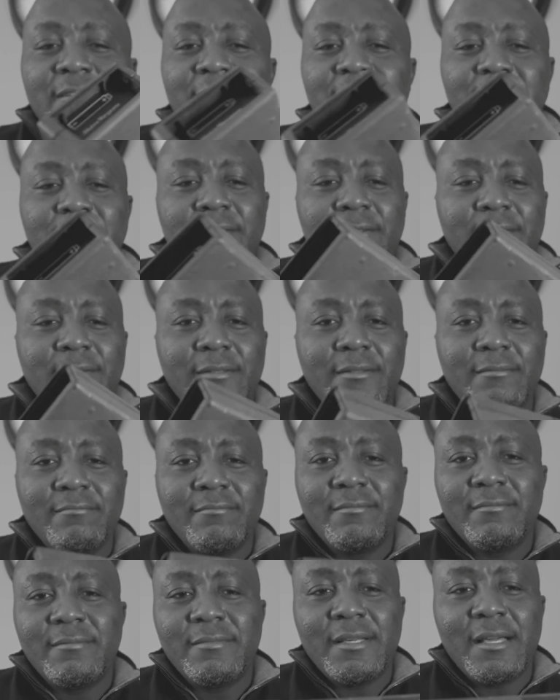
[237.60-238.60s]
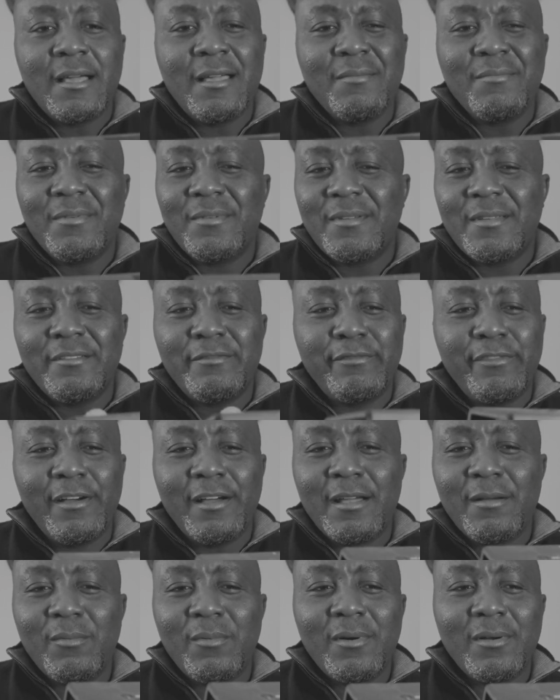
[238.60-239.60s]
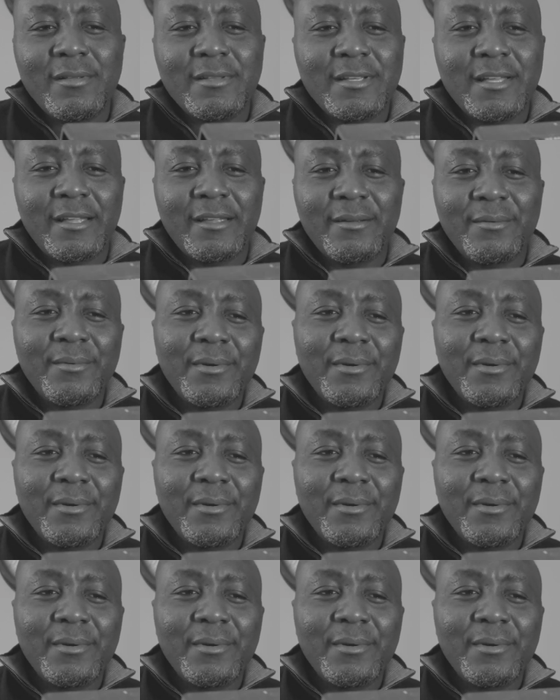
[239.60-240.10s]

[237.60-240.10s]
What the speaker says: So if I want, I can